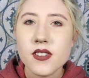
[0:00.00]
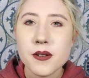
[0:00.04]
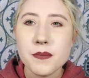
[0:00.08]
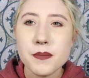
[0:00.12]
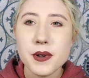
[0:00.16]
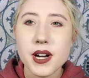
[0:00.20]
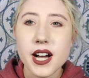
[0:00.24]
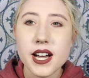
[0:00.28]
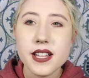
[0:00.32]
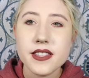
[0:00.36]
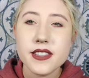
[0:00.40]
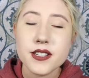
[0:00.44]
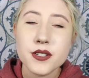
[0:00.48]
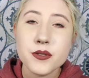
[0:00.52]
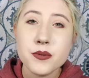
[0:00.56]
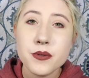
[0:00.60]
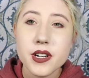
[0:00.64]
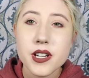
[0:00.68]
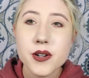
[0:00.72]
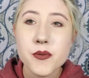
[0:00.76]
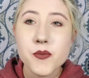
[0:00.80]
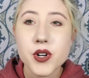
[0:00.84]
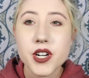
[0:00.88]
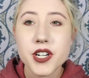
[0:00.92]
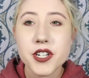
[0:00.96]
But this
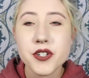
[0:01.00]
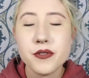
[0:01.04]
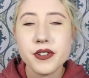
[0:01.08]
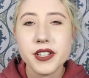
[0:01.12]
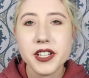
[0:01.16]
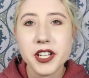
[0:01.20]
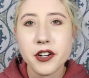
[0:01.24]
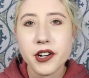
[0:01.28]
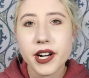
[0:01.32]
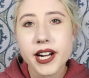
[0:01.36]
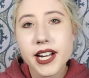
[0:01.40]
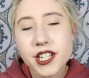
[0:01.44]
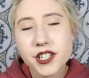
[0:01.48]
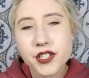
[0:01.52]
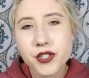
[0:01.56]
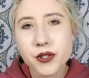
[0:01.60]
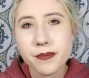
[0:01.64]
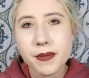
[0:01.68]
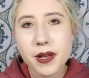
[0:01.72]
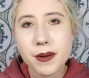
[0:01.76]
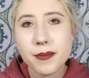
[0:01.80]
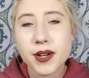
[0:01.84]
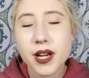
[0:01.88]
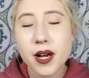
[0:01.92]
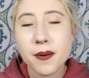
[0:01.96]
one worked really great, so
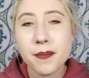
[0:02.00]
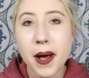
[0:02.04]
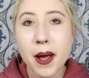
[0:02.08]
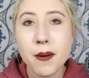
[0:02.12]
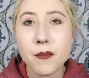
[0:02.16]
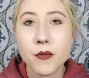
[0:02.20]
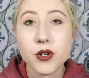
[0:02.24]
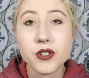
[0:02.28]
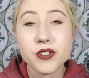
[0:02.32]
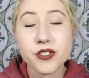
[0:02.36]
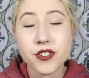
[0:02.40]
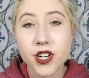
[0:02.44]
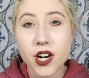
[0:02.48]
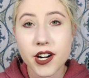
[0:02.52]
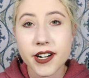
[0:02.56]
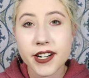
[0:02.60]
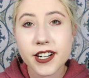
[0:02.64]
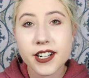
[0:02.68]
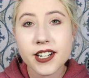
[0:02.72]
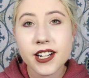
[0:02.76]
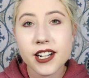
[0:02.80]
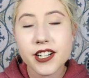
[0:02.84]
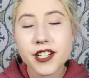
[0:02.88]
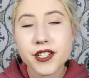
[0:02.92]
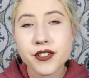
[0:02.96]
maybe I'll buy more
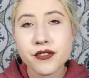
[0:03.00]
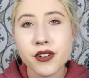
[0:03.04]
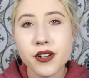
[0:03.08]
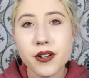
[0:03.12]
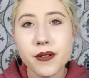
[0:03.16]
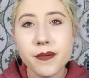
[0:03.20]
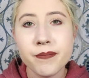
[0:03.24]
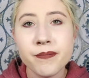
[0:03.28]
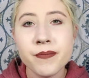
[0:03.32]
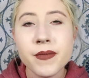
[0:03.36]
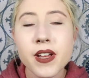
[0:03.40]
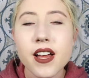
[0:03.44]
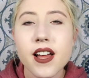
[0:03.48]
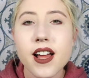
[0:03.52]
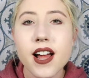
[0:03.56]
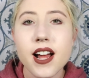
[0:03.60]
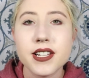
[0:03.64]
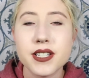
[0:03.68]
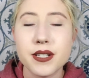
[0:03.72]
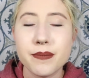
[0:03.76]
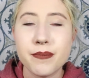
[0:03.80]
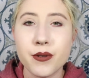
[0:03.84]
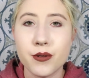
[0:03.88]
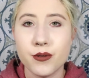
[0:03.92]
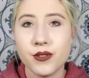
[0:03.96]
darker colors from him
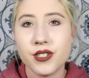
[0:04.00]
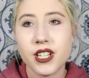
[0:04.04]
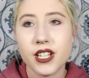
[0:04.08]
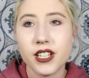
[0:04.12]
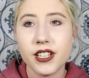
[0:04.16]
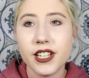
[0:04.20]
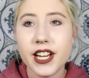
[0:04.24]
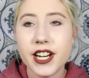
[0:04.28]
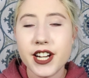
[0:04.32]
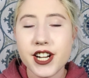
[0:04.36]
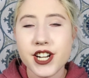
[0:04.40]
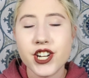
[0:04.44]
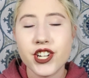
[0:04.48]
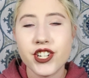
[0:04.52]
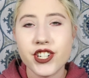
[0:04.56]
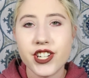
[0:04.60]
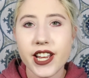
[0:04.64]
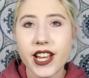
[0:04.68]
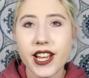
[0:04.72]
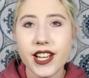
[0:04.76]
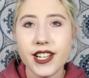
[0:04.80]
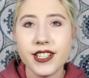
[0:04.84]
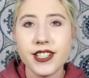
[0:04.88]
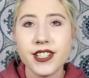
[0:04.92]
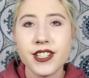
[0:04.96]
as opposed to lighter
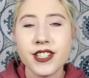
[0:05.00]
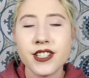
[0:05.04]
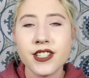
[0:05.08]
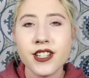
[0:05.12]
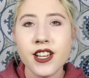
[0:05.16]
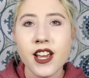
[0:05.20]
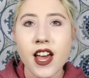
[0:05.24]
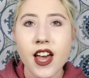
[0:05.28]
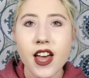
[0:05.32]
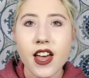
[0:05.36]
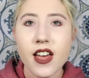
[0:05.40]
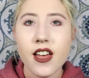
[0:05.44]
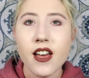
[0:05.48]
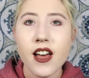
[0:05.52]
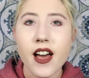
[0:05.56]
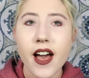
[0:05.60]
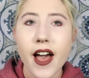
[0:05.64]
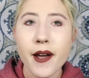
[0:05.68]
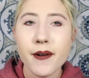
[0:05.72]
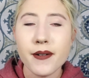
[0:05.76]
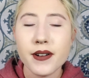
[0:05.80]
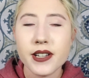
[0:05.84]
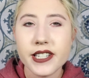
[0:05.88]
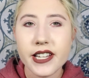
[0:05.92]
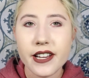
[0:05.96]
shades.
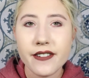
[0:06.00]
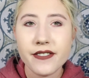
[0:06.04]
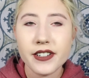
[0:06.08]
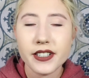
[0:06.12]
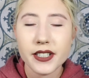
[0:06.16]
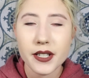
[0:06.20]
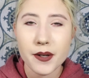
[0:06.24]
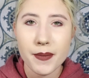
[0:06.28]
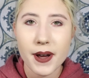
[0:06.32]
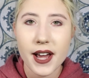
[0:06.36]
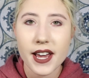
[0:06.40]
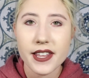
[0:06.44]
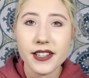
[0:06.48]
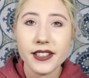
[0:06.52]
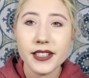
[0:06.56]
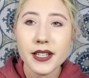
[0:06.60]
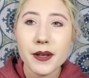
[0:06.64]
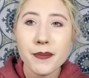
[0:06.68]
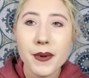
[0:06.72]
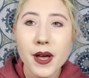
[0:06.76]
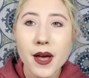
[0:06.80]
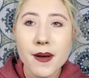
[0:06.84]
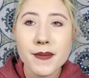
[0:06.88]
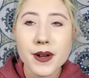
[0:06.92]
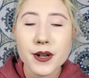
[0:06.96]
I would definitely buy the
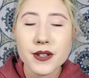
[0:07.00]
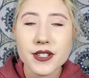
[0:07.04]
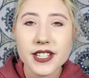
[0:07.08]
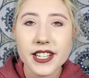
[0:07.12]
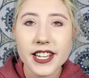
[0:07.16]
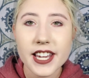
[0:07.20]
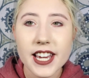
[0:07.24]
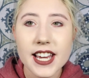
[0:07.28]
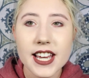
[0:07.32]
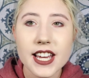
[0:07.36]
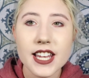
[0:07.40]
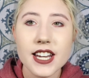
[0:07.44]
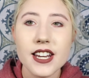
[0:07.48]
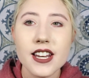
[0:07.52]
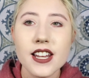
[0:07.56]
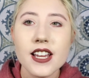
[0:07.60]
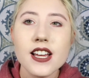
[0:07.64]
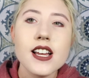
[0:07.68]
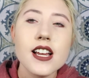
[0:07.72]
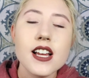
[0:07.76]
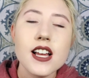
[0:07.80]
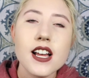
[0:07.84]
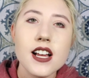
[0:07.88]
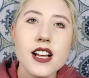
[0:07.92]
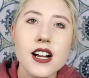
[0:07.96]
lip ammos again.
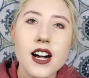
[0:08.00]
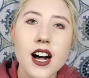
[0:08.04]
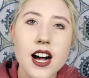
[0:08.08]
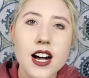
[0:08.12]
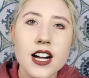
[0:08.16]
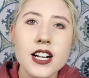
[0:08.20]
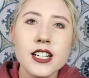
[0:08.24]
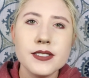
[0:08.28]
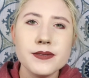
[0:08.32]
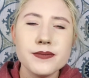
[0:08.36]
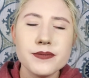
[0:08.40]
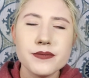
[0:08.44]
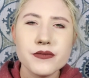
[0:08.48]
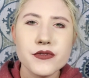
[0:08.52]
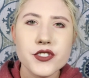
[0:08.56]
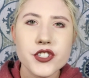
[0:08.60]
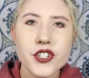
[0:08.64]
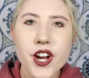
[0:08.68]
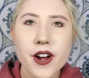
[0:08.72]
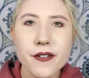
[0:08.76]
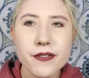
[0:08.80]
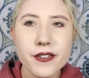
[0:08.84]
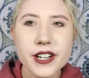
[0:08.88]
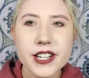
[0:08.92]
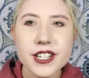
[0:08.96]

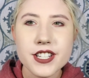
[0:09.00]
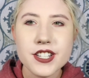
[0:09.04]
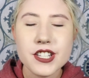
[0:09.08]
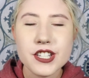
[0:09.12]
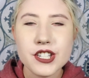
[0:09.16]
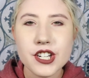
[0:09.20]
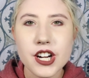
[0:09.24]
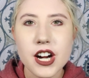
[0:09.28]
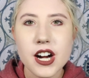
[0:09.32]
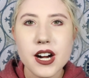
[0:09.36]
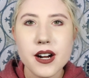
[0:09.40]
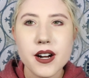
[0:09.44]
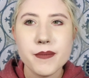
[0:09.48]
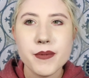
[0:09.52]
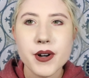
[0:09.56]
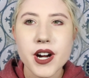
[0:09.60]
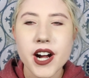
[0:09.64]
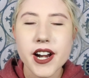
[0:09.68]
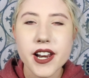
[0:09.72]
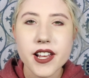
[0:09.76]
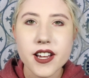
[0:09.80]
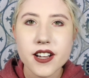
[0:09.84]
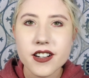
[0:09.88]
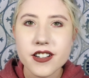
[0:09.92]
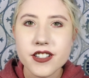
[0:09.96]
Jeffree Star
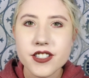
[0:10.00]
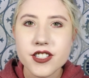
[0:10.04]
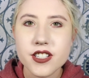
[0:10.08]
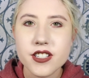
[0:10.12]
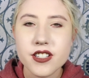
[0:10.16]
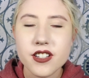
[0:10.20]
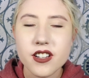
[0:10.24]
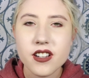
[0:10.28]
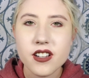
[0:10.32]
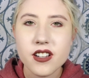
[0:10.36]
products,